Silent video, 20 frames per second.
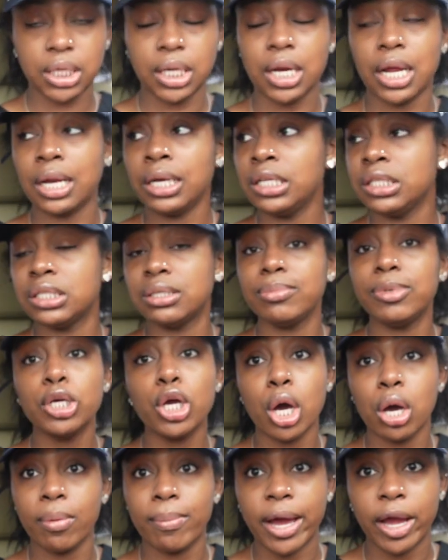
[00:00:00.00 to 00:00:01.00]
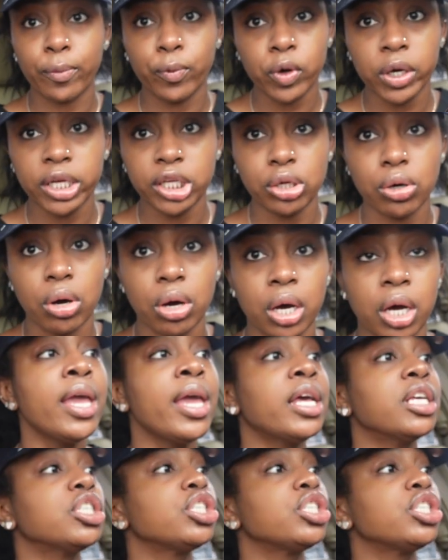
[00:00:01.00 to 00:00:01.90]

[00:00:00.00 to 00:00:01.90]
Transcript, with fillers: And I need to be gone by one, y'all.